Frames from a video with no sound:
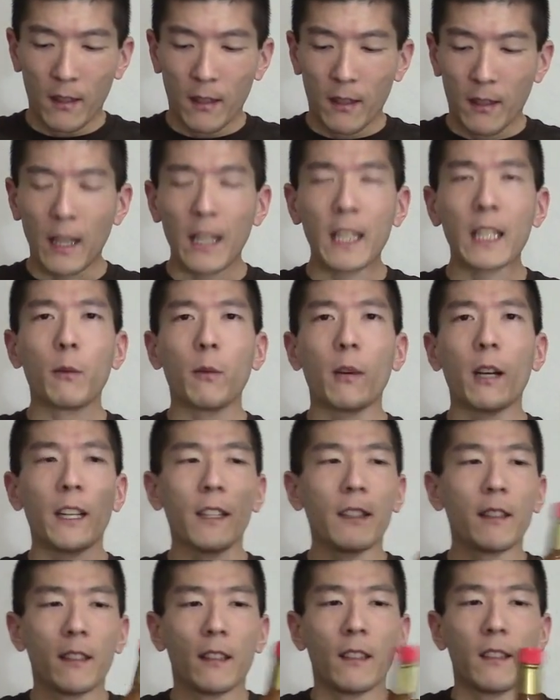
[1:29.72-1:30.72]

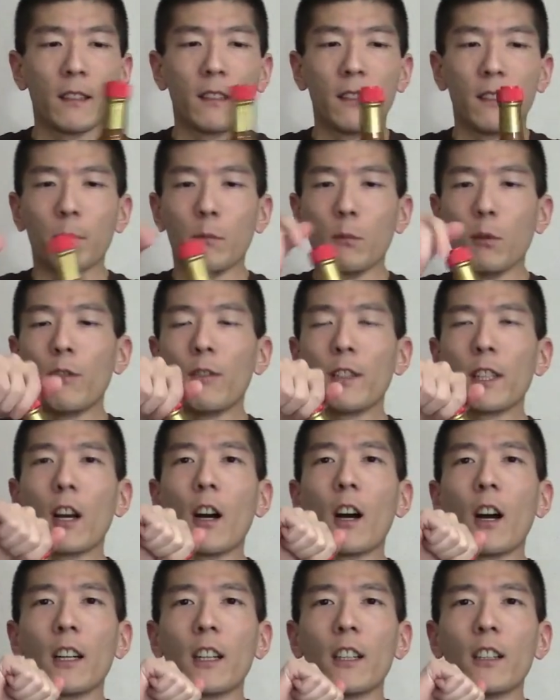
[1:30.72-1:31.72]
Anyway, Moving
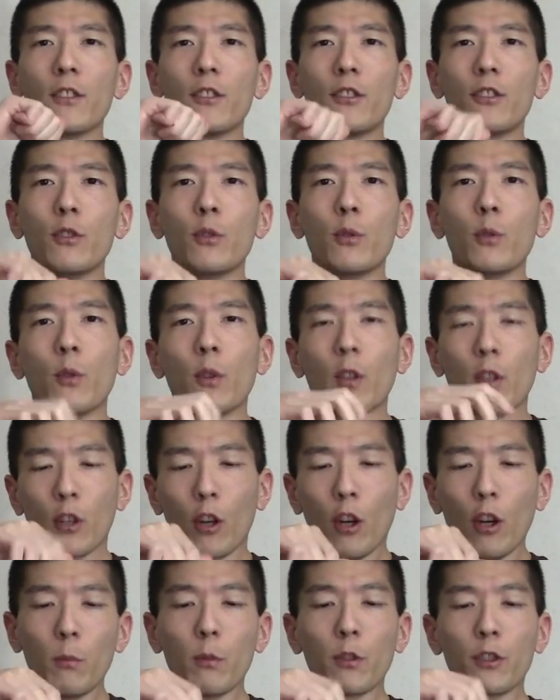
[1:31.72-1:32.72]
on to
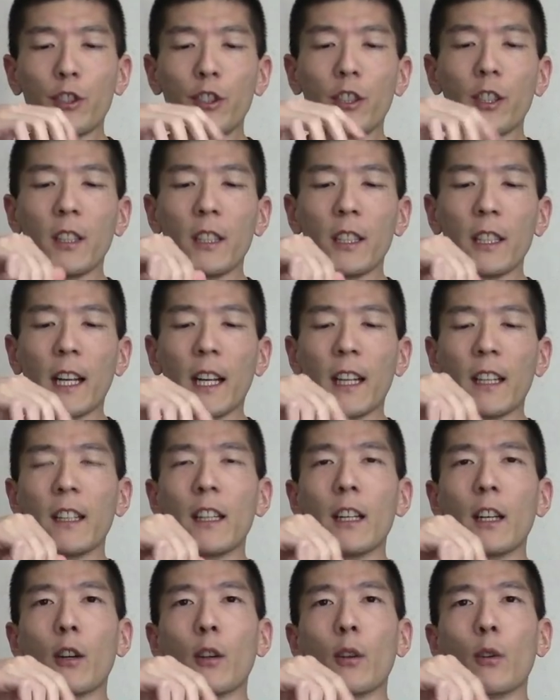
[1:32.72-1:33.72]
Cobra Chili and
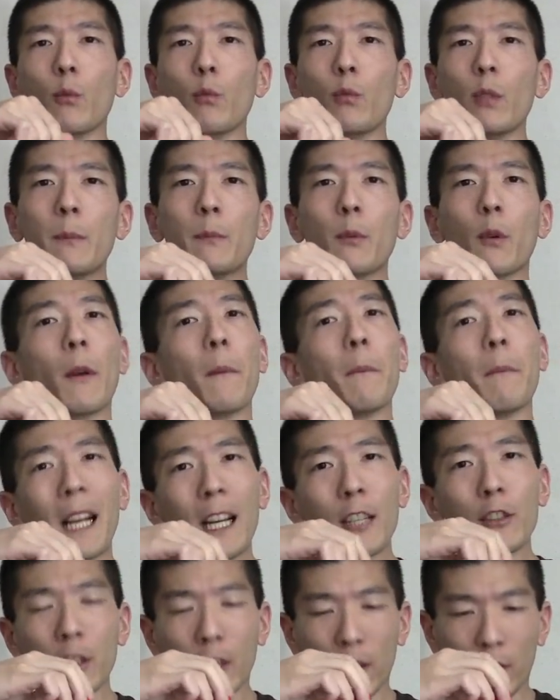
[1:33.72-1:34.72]
their Reaper
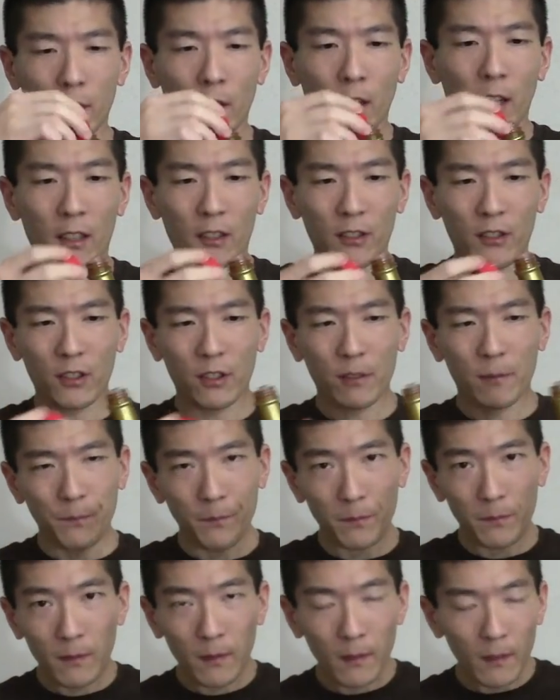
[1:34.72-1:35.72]
Magic Sauce.
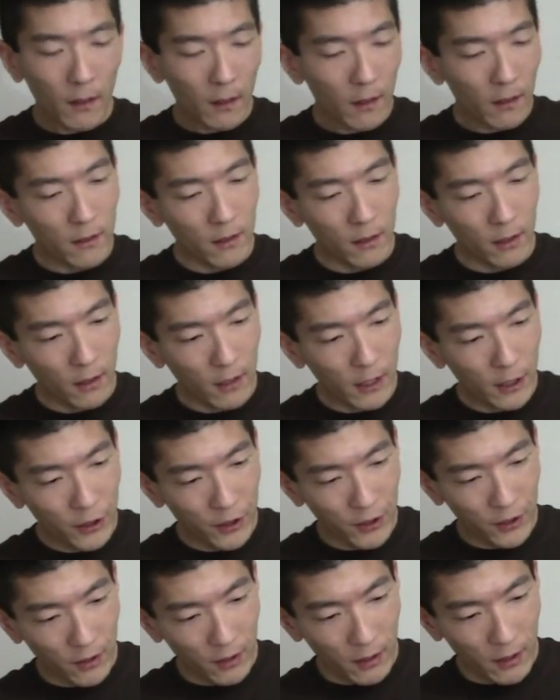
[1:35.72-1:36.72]

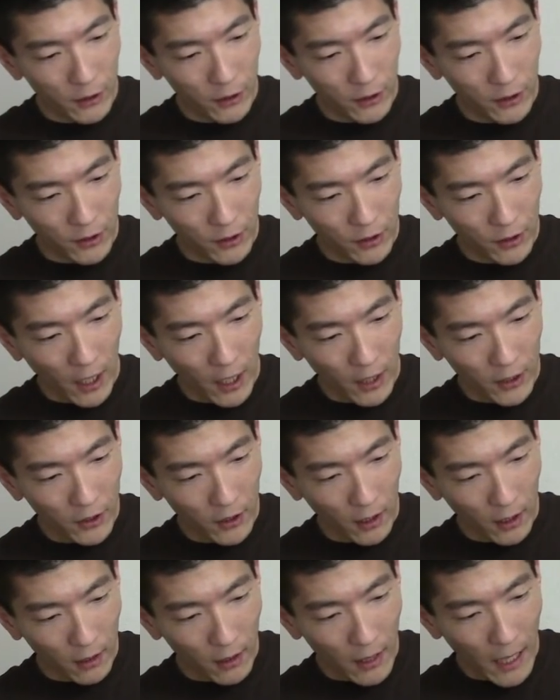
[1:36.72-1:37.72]
Delicious, delicious sauce.
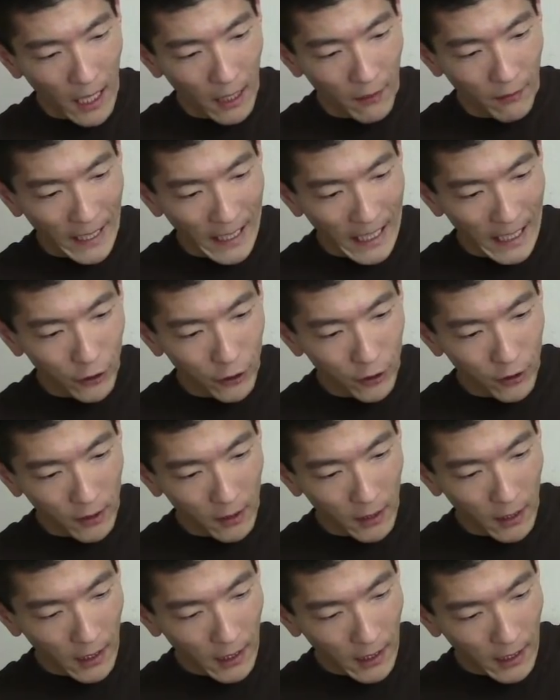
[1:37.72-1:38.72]
A lot of
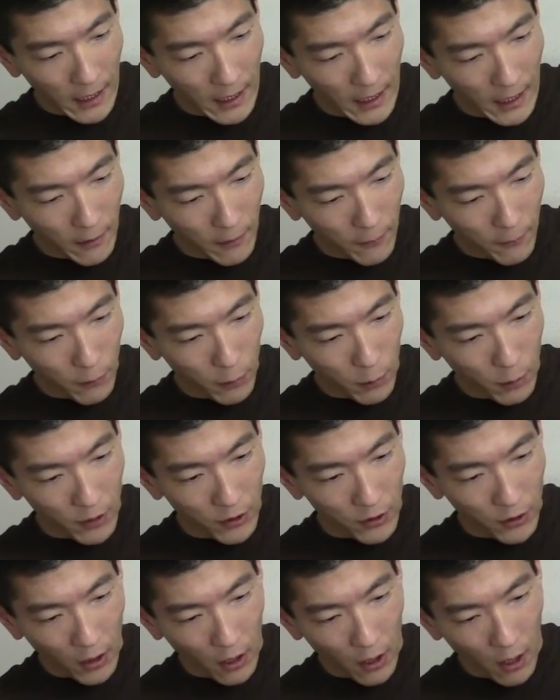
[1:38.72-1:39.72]
Asian
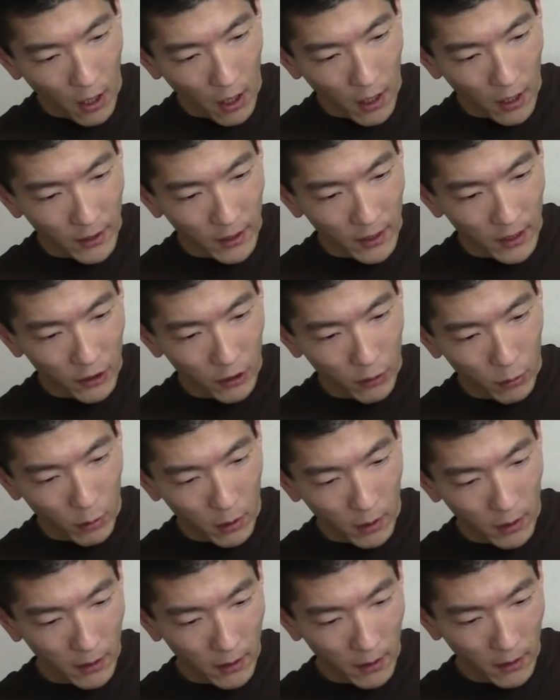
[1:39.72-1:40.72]
influence on this
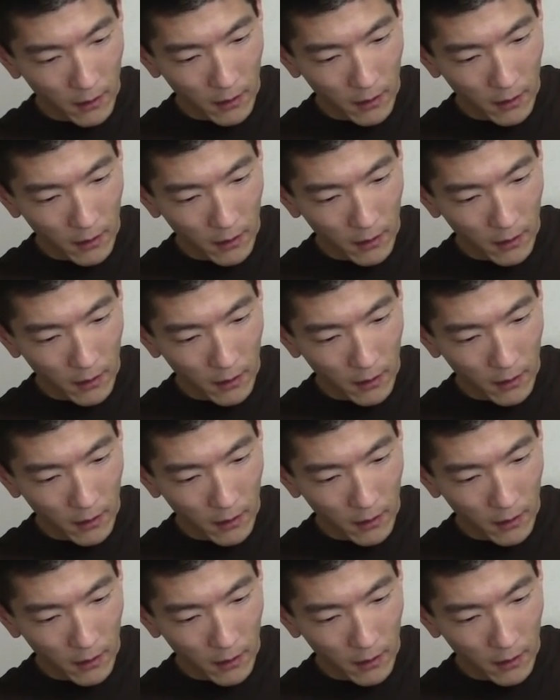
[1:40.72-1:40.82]
one.